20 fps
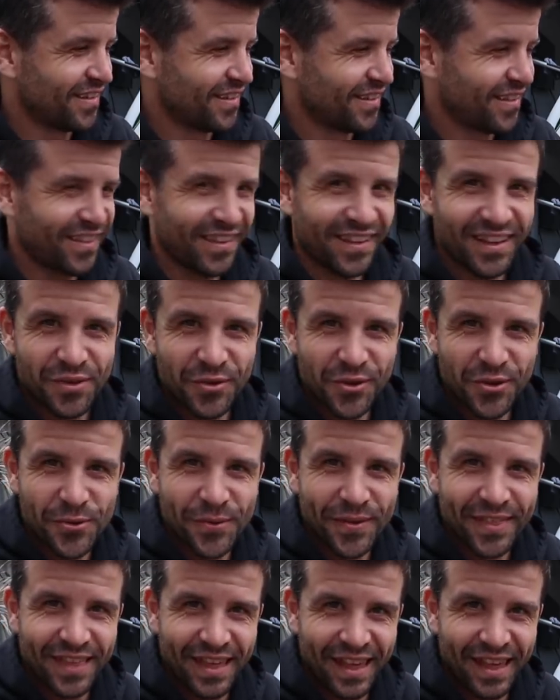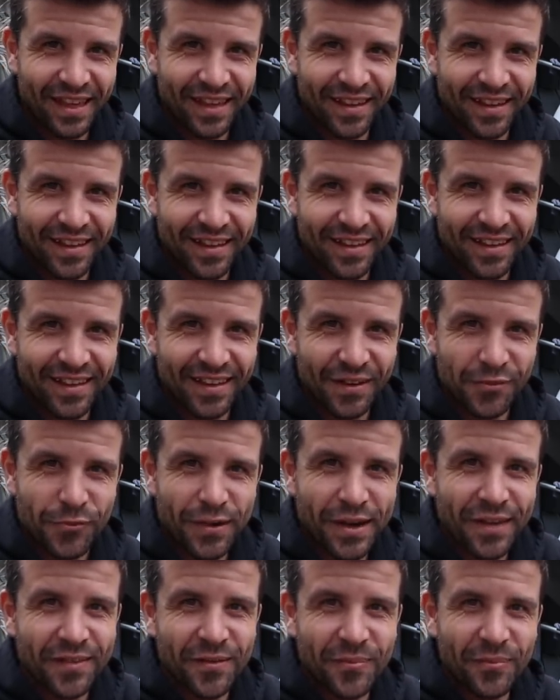So how cool is that? A
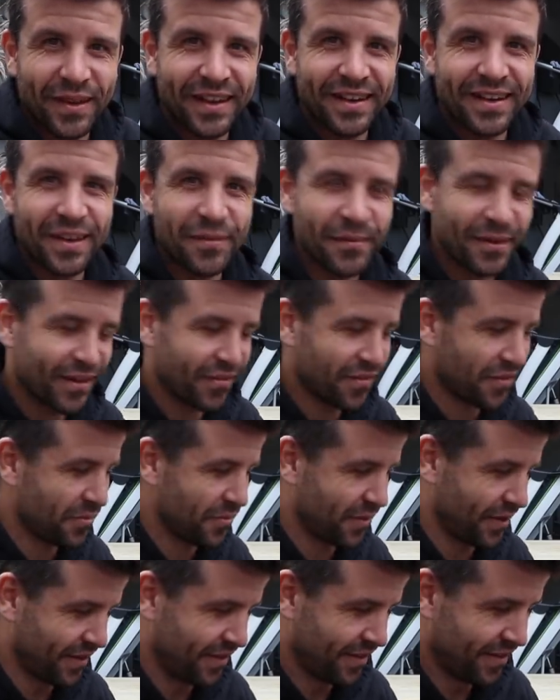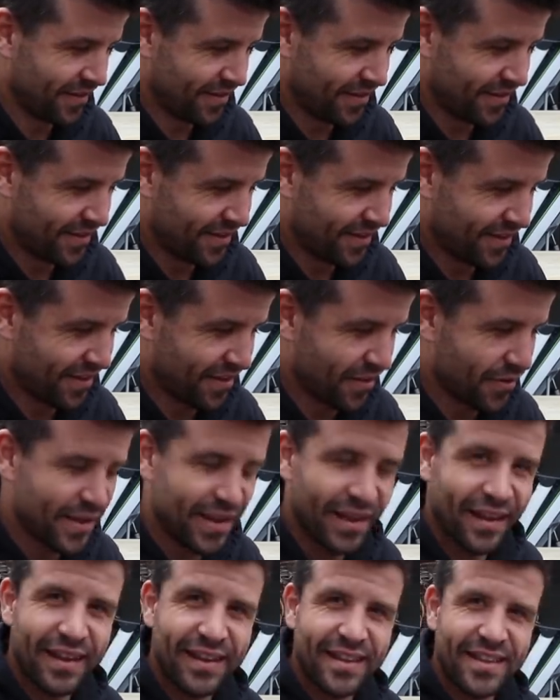router plate named after me. So
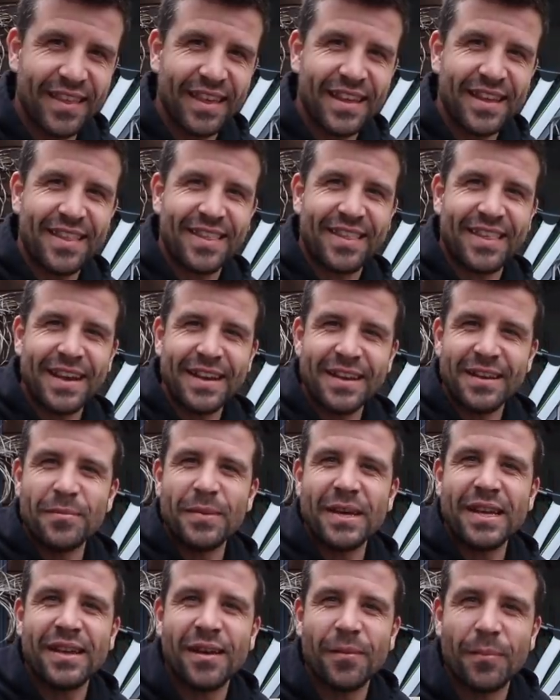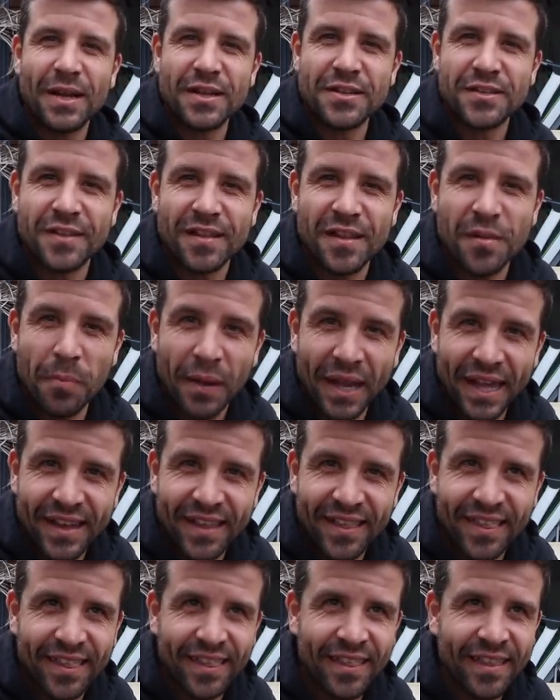he's, he's sending me a bunch of these
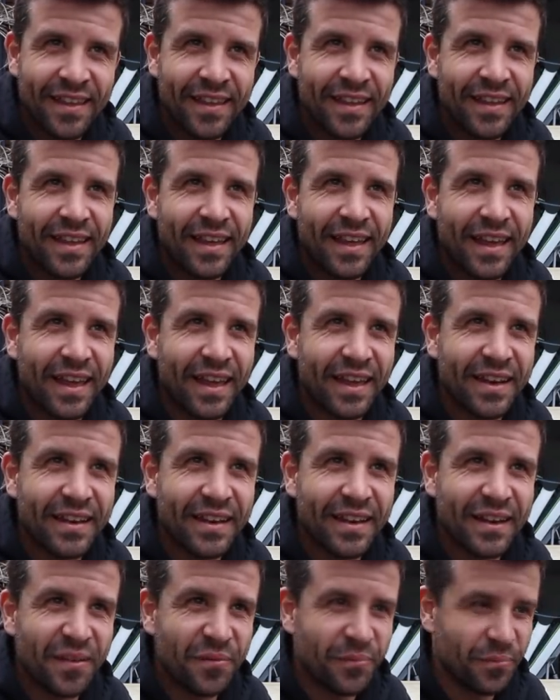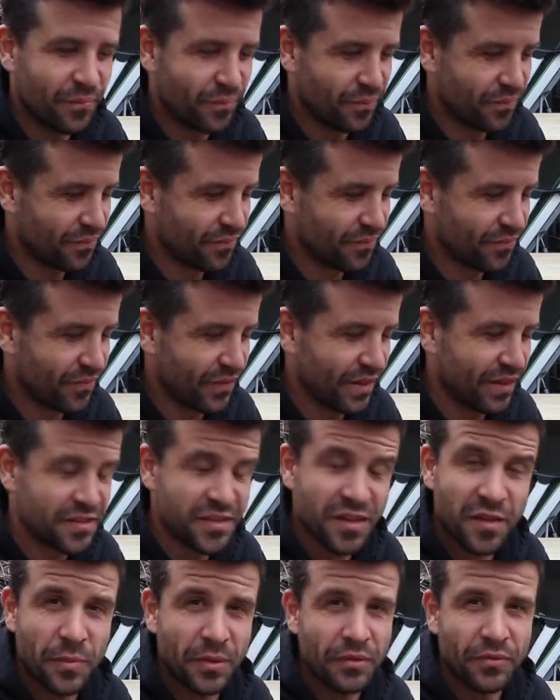plates and um, it's
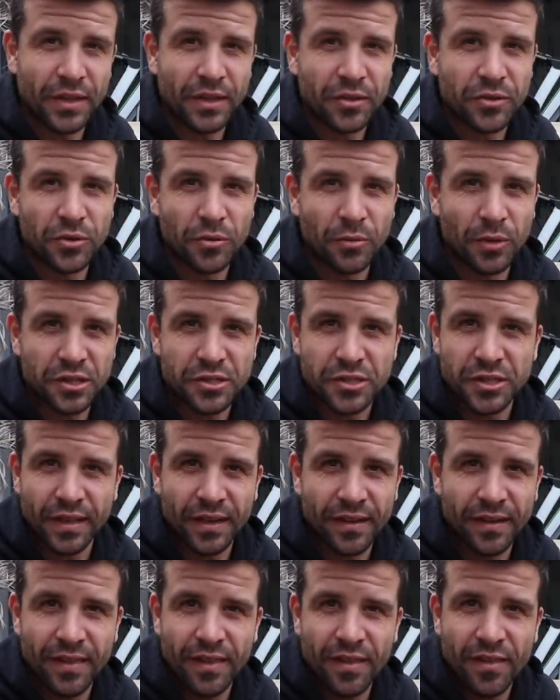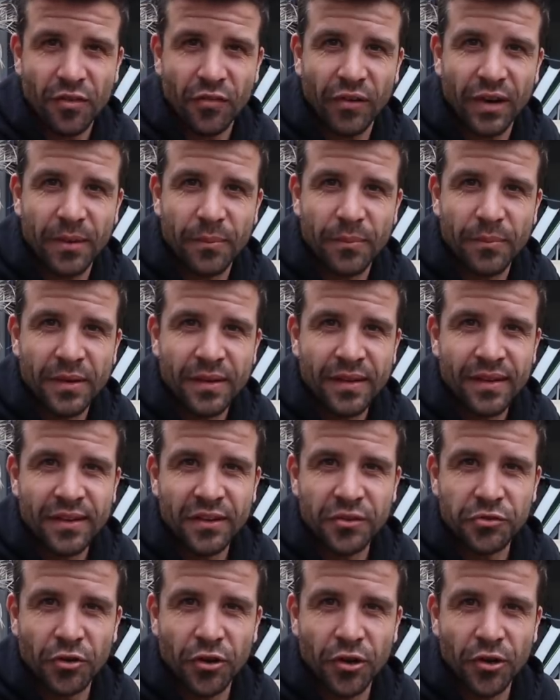just been really cool watching his Instagram
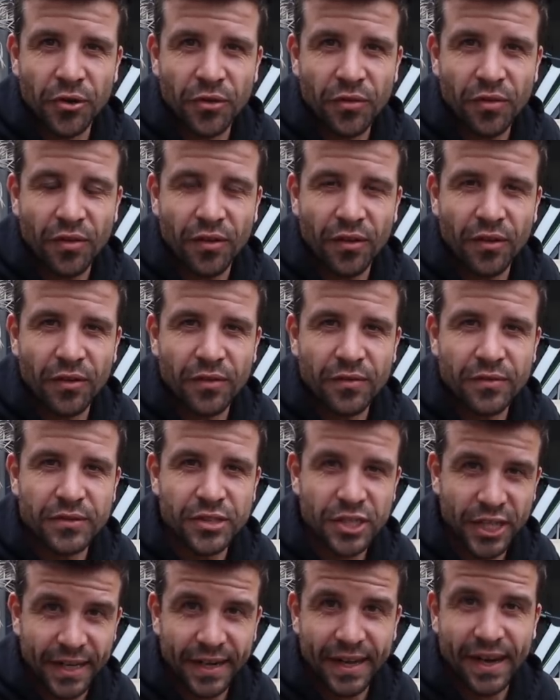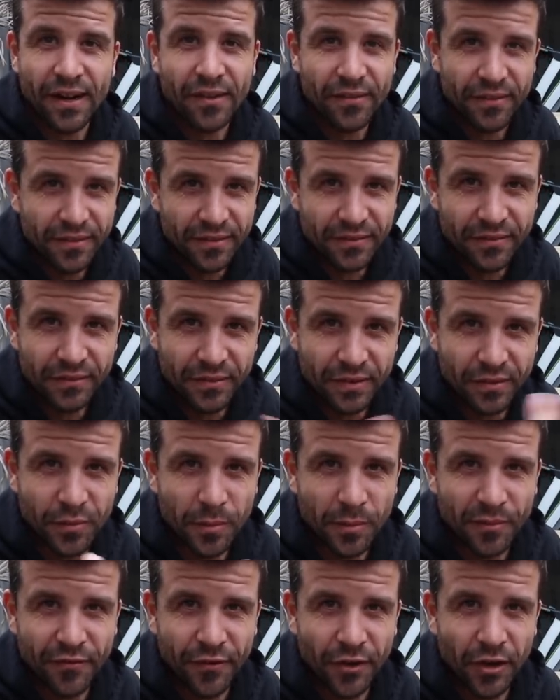grow. So check it out. Give
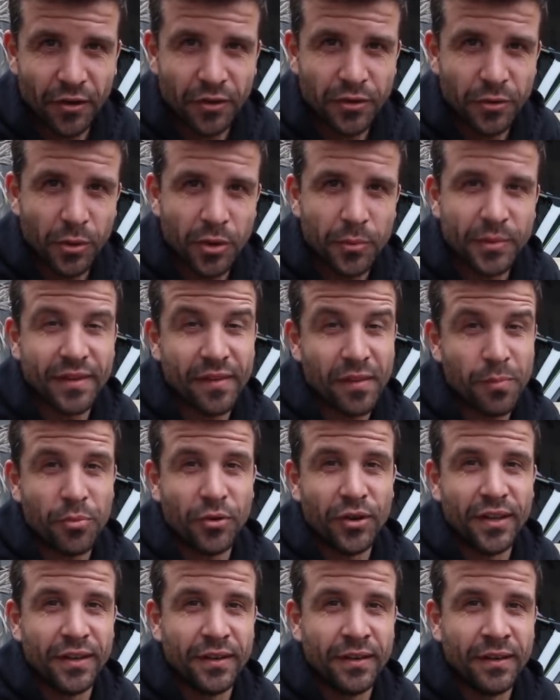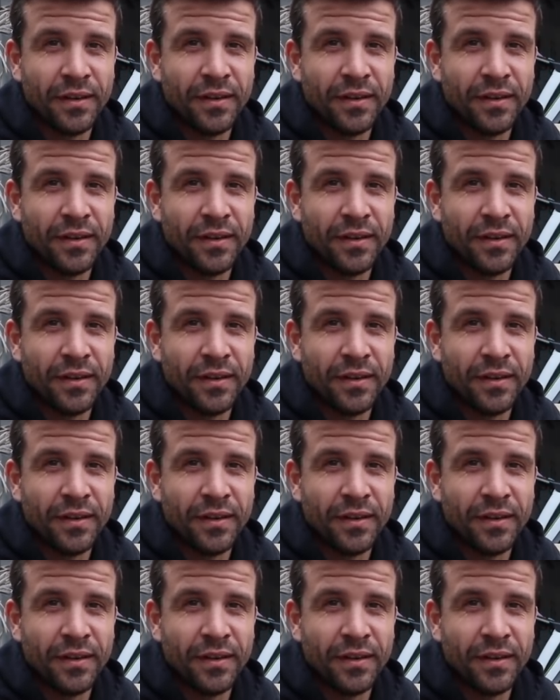him a follow, you won't be disappointed.